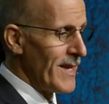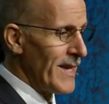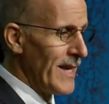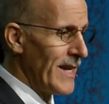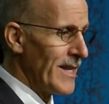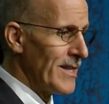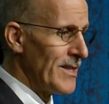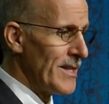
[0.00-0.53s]

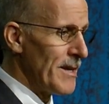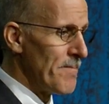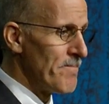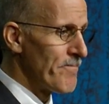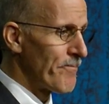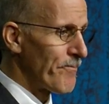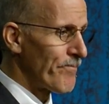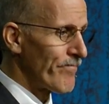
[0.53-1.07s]
And
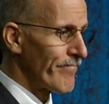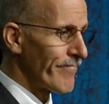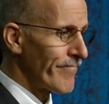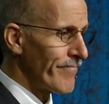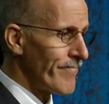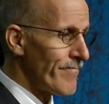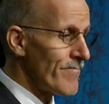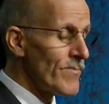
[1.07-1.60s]

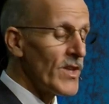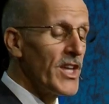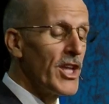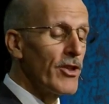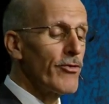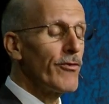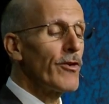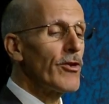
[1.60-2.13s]

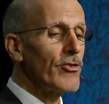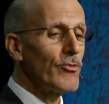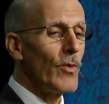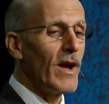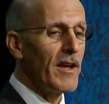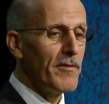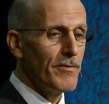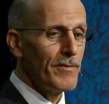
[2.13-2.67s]
his first
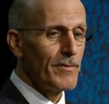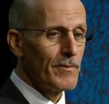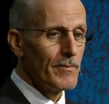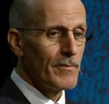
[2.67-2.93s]
wife